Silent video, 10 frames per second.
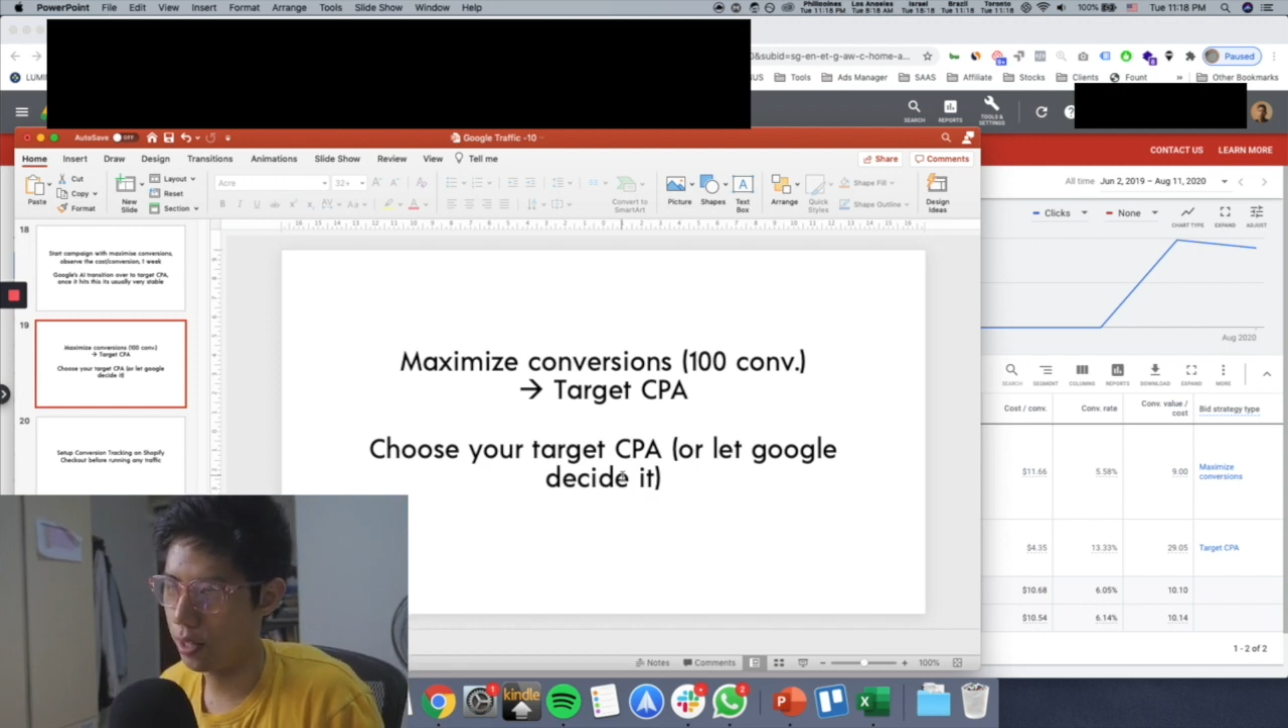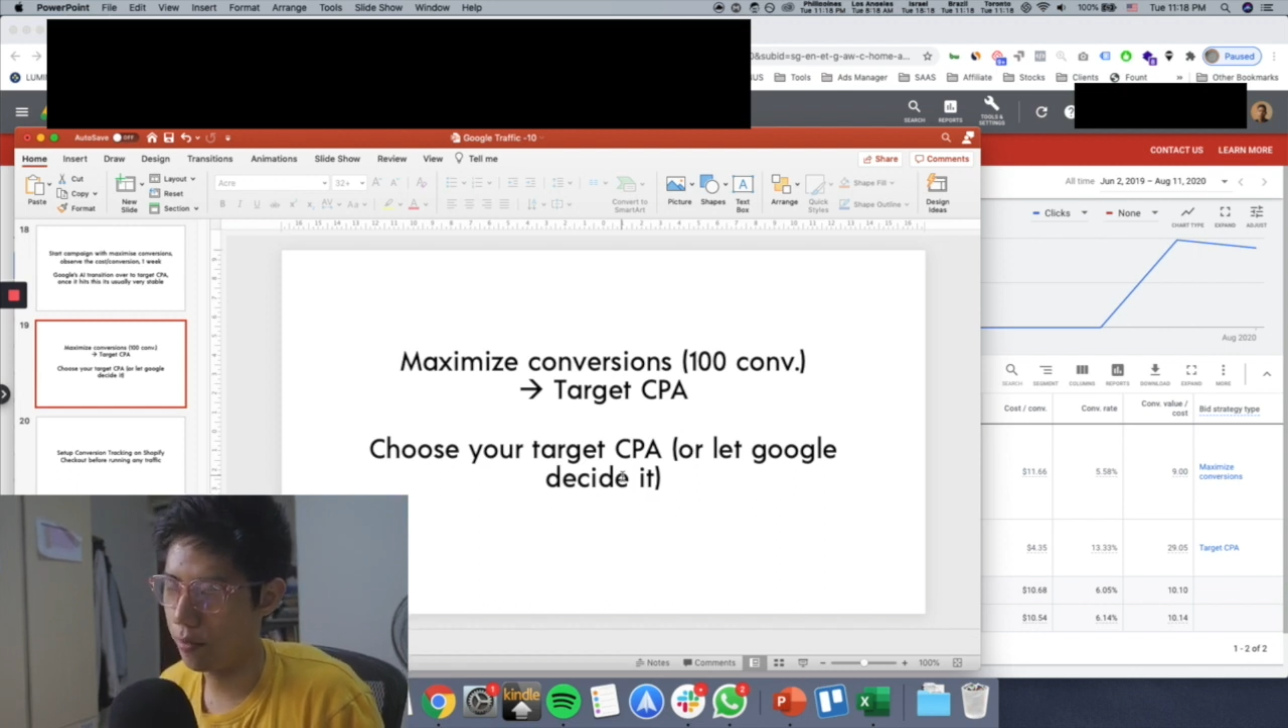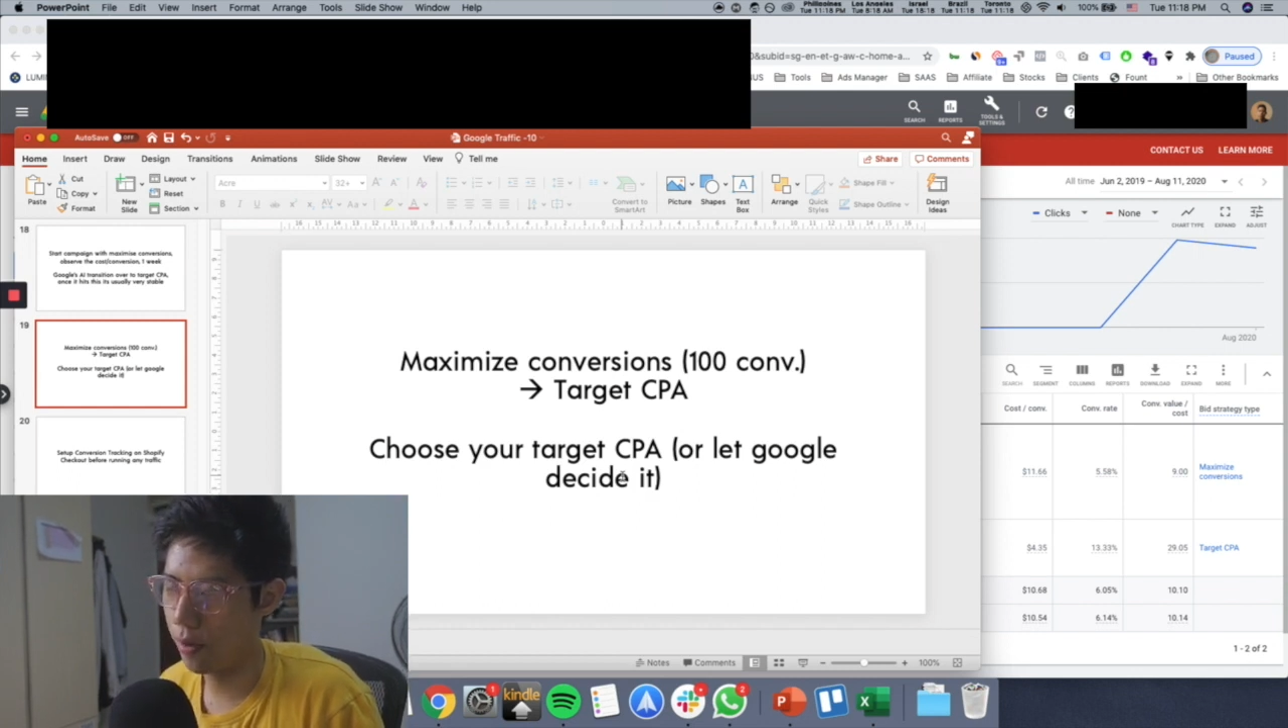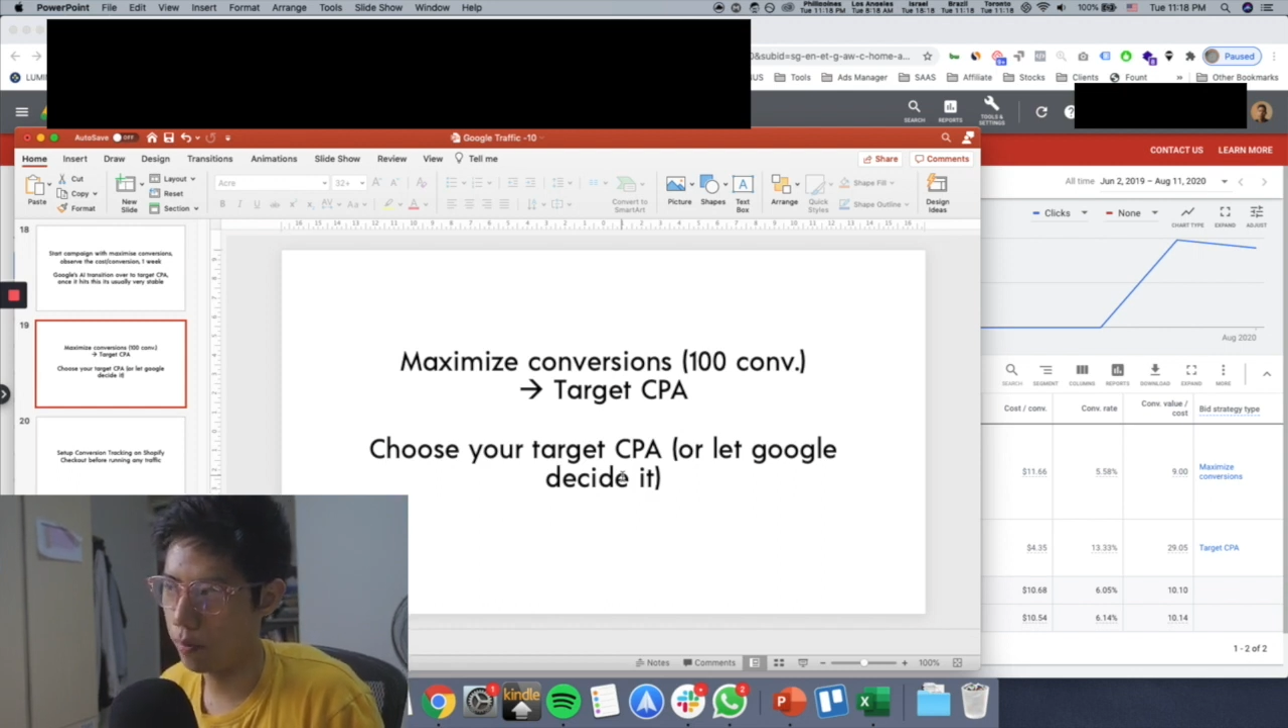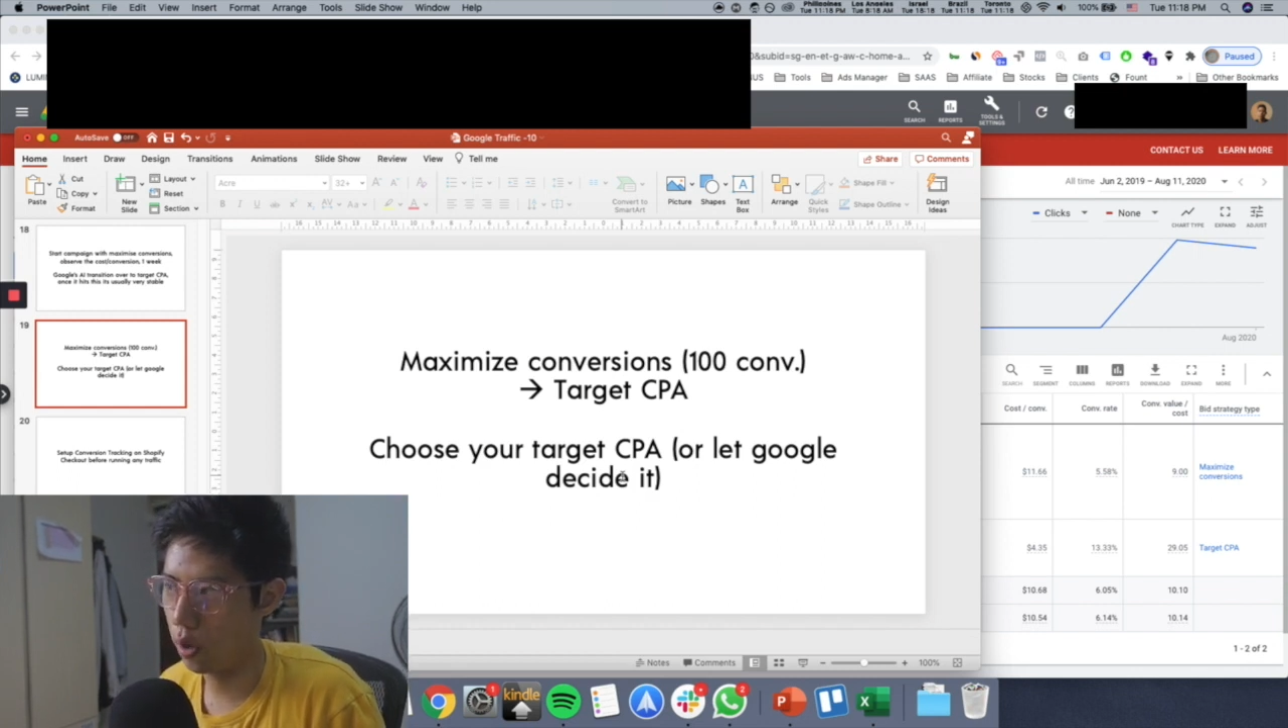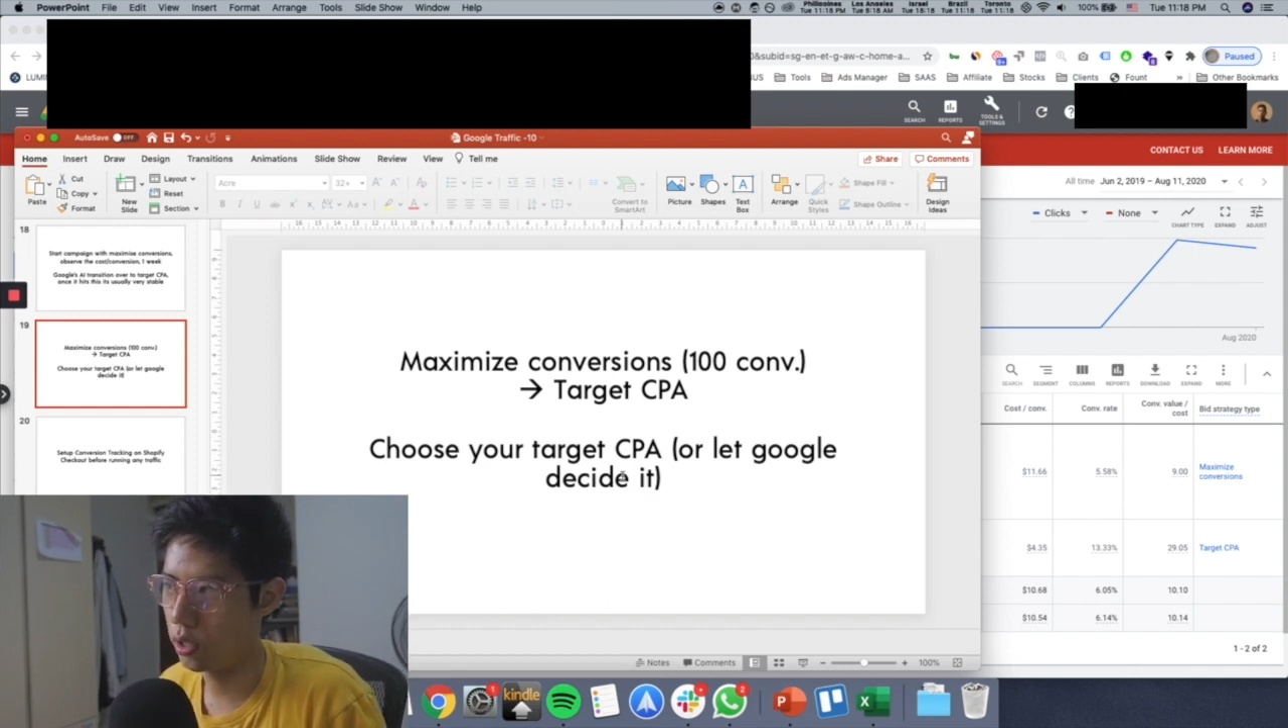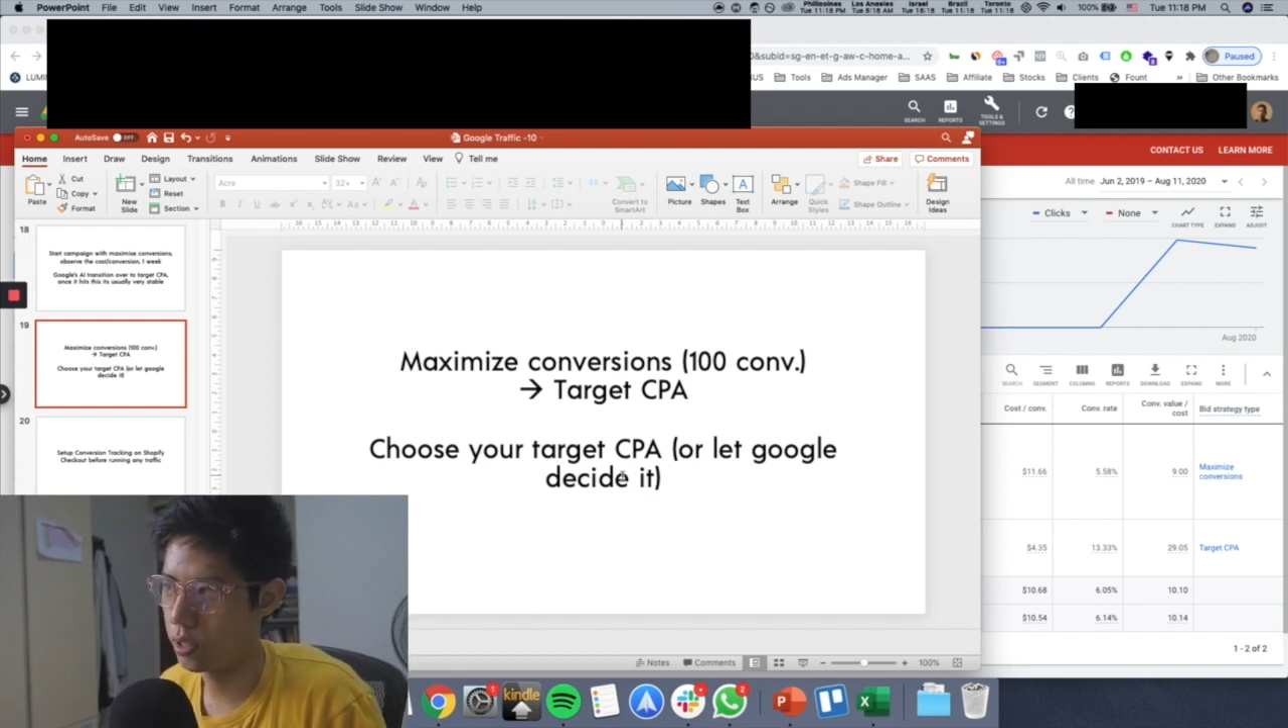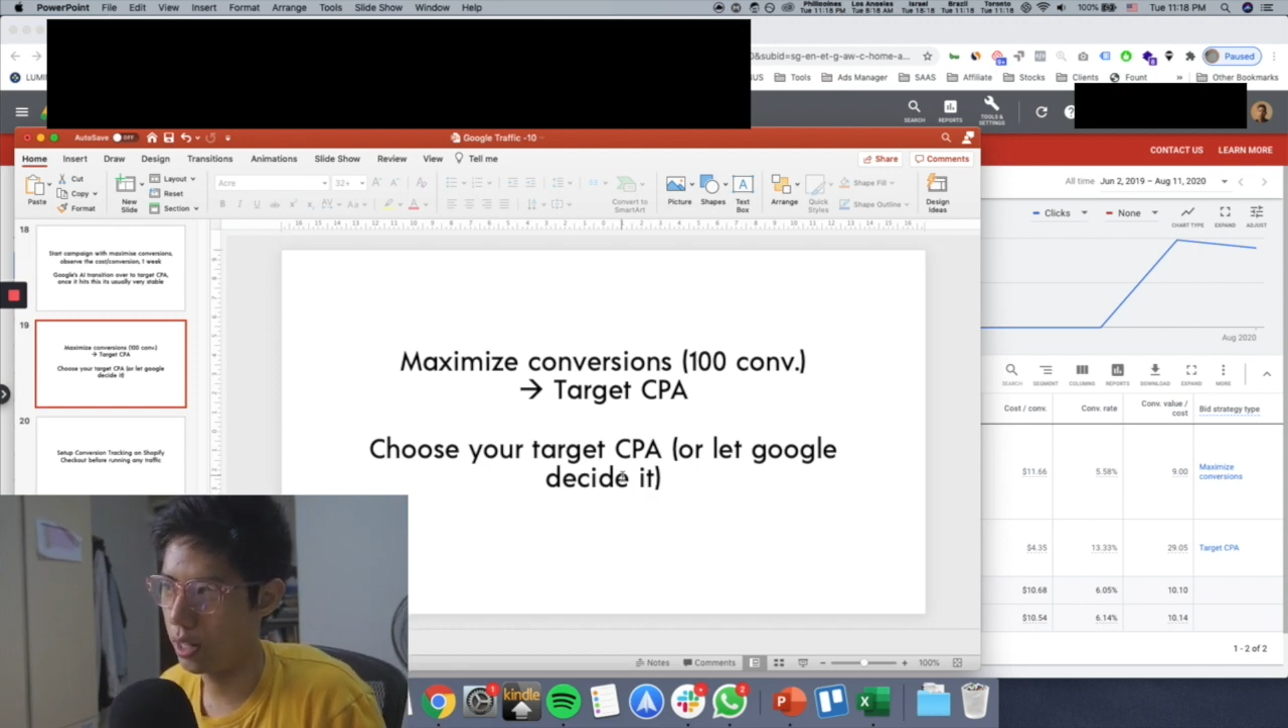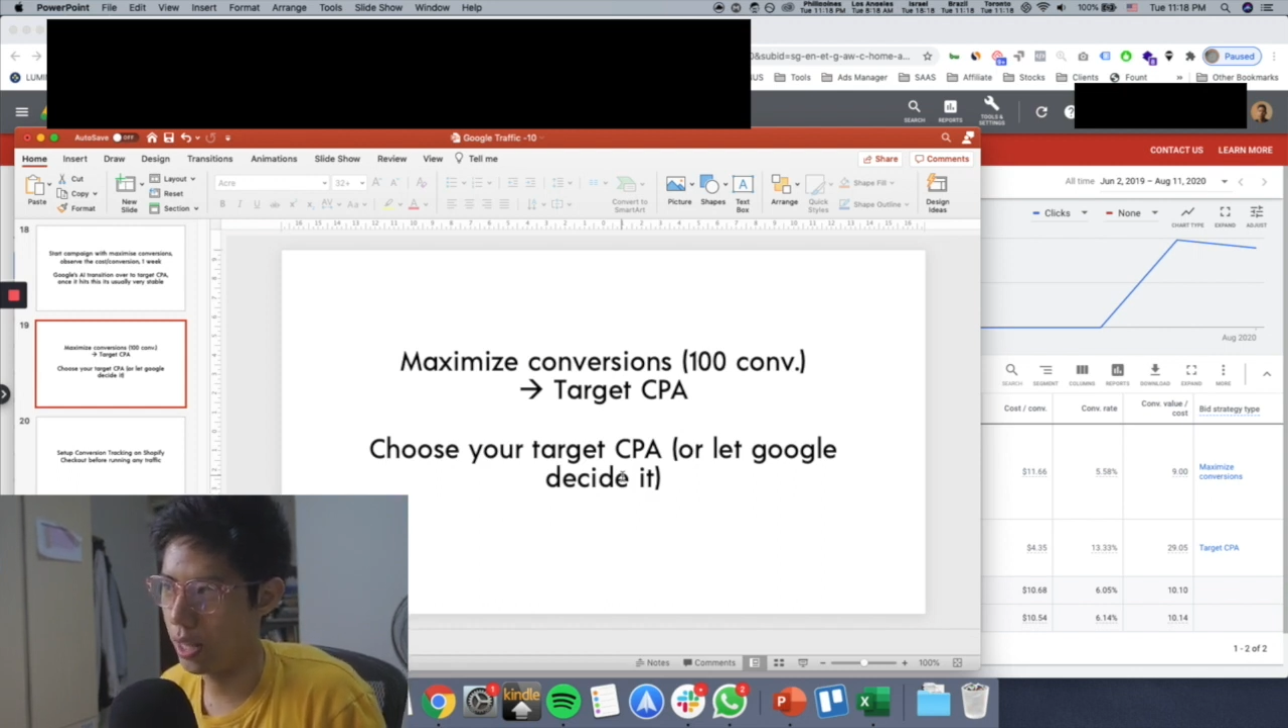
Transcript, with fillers: I think five dollars and